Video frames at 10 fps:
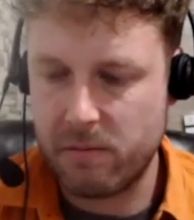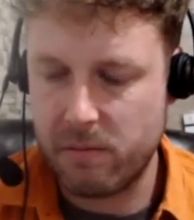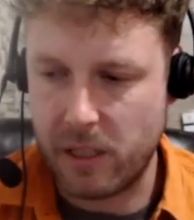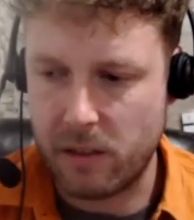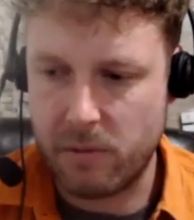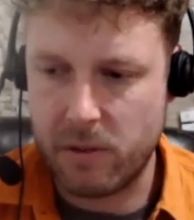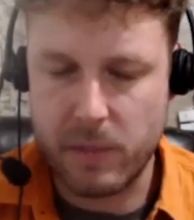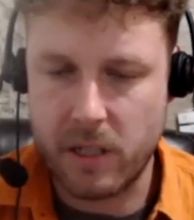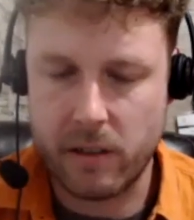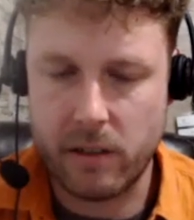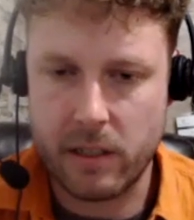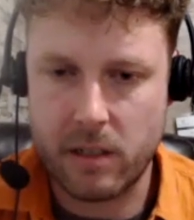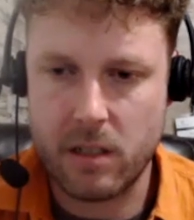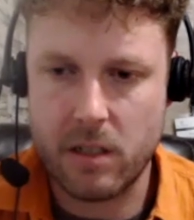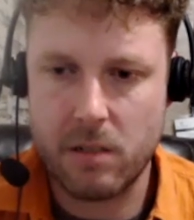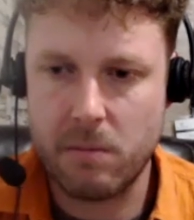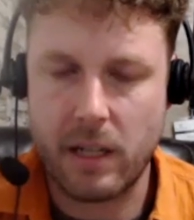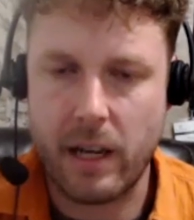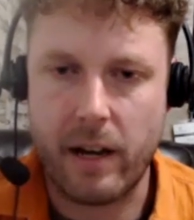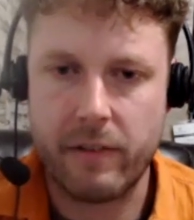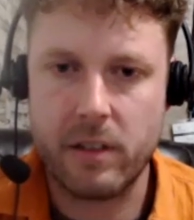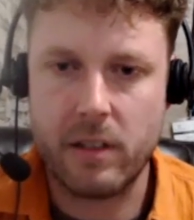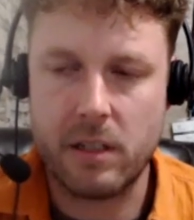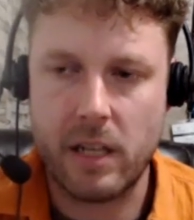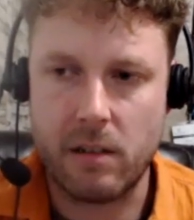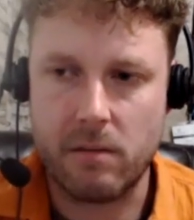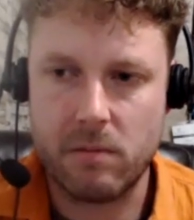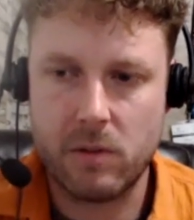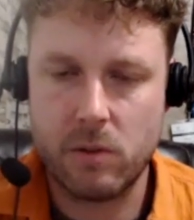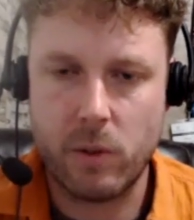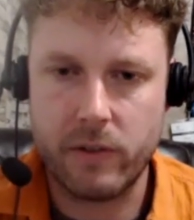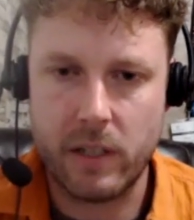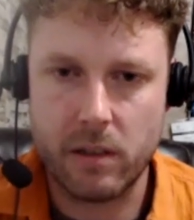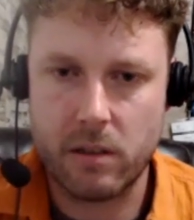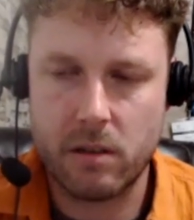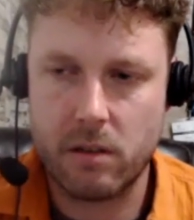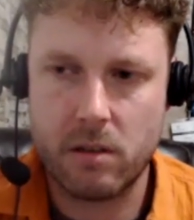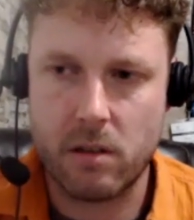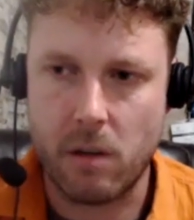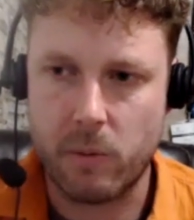like with material like cesium, yeah, after like 10, 12 years, there's